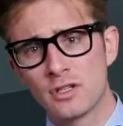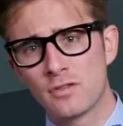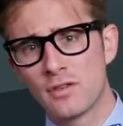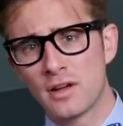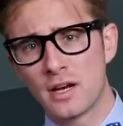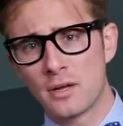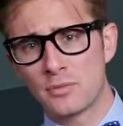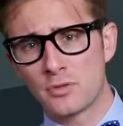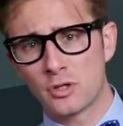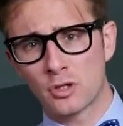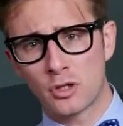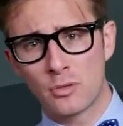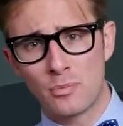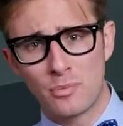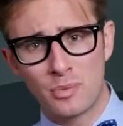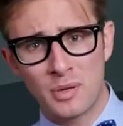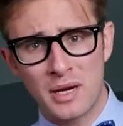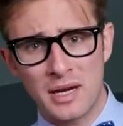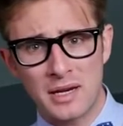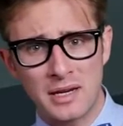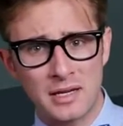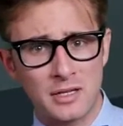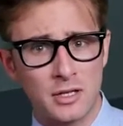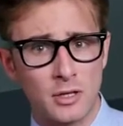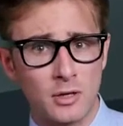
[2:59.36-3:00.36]
developed a
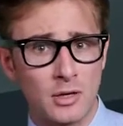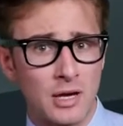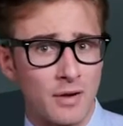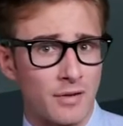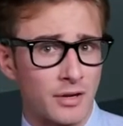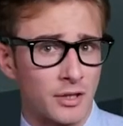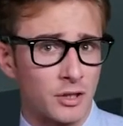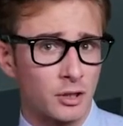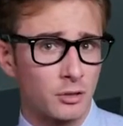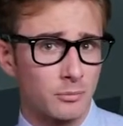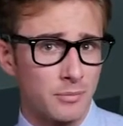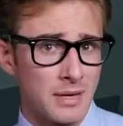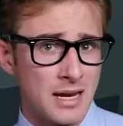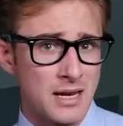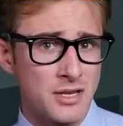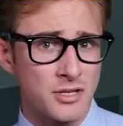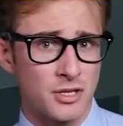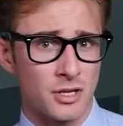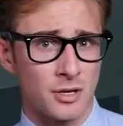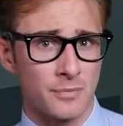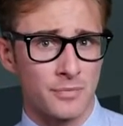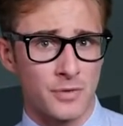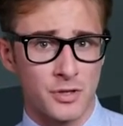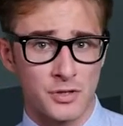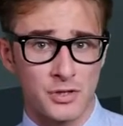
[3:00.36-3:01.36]
completely new lyrical
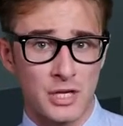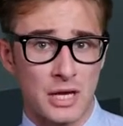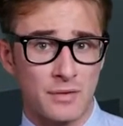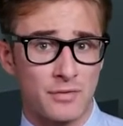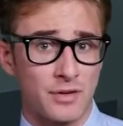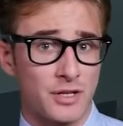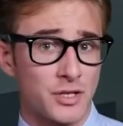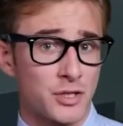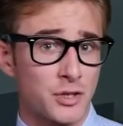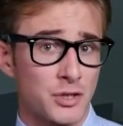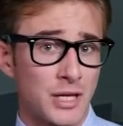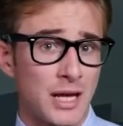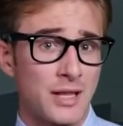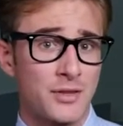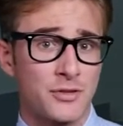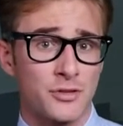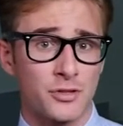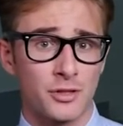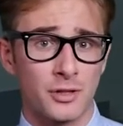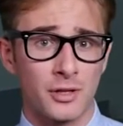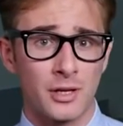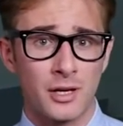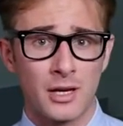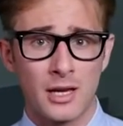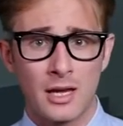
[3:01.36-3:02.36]
metre, the Sapphic
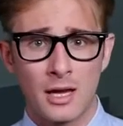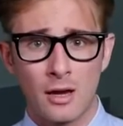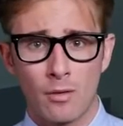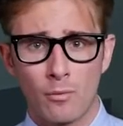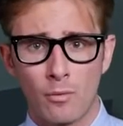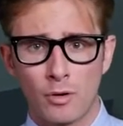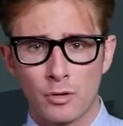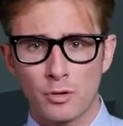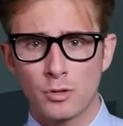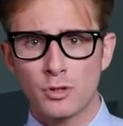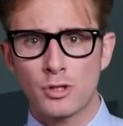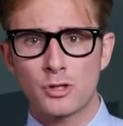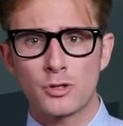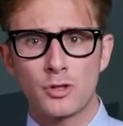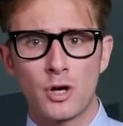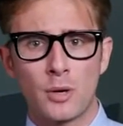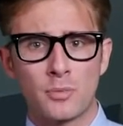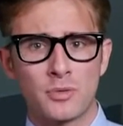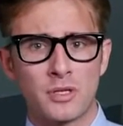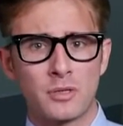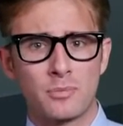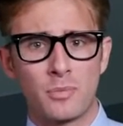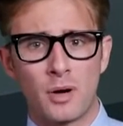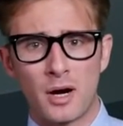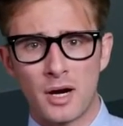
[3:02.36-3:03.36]
stanza, which was
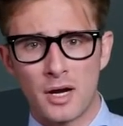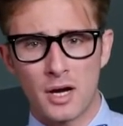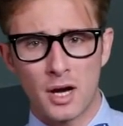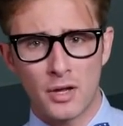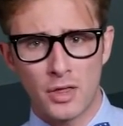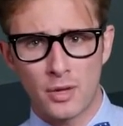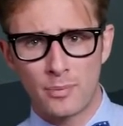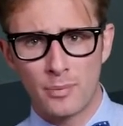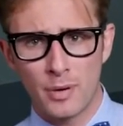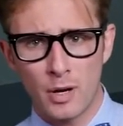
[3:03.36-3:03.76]
adopted by other